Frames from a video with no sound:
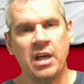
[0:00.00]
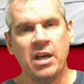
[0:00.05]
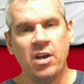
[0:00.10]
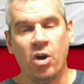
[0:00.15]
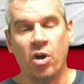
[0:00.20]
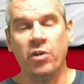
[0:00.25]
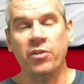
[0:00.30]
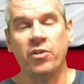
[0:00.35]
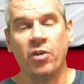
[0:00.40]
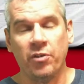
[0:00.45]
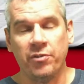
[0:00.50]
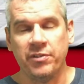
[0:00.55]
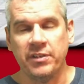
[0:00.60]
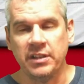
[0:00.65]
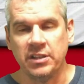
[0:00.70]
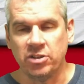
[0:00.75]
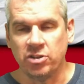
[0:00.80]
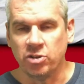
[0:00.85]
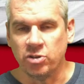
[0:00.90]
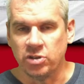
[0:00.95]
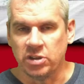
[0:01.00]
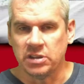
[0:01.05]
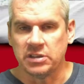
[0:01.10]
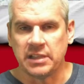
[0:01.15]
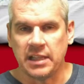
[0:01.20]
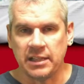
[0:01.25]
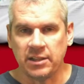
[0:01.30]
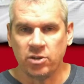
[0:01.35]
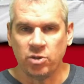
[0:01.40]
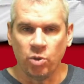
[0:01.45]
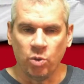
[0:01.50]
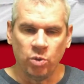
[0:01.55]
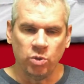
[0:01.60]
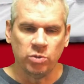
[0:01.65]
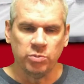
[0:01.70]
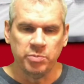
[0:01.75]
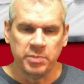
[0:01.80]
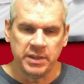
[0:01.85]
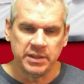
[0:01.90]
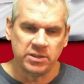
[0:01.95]
of these shoes is that
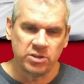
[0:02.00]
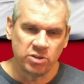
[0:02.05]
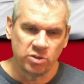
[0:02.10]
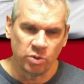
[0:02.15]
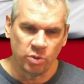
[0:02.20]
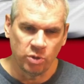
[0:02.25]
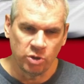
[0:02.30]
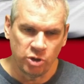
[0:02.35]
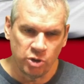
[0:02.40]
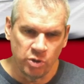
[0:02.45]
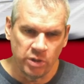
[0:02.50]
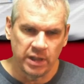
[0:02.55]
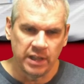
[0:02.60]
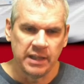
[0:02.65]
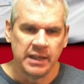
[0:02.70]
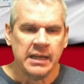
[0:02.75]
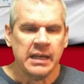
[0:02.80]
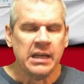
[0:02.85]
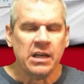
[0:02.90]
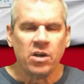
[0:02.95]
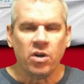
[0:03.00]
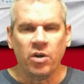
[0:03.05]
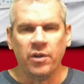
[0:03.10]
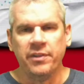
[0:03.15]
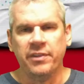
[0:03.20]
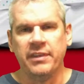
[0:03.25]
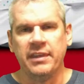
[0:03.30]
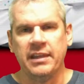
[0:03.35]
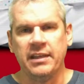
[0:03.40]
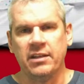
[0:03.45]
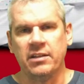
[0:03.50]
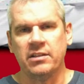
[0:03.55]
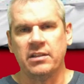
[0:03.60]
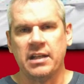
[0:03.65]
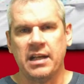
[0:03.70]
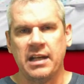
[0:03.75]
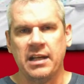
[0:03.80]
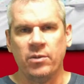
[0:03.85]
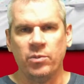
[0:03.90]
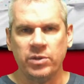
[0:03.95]
gold midsole unit on there,